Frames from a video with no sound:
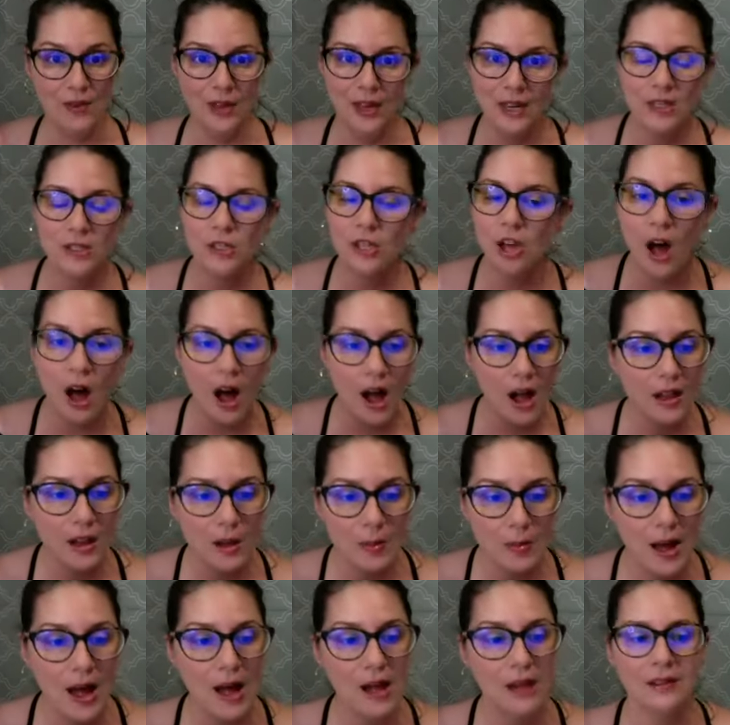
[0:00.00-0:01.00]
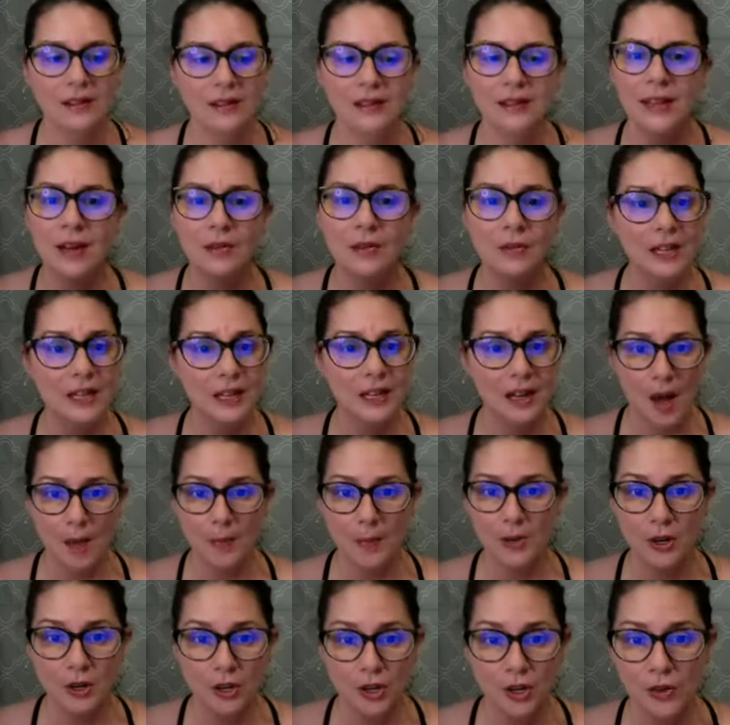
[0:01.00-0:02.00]
It's all about leveling
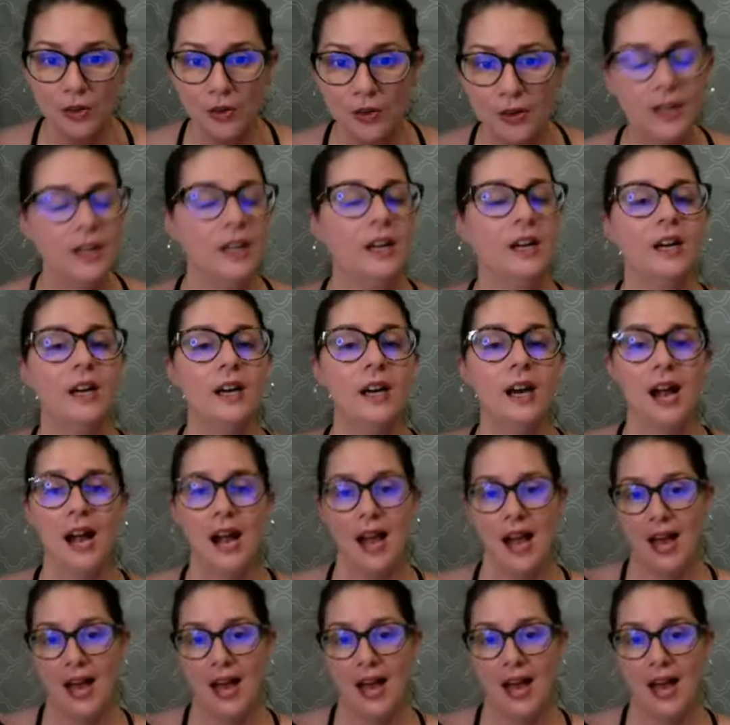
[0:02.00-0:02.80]
up your career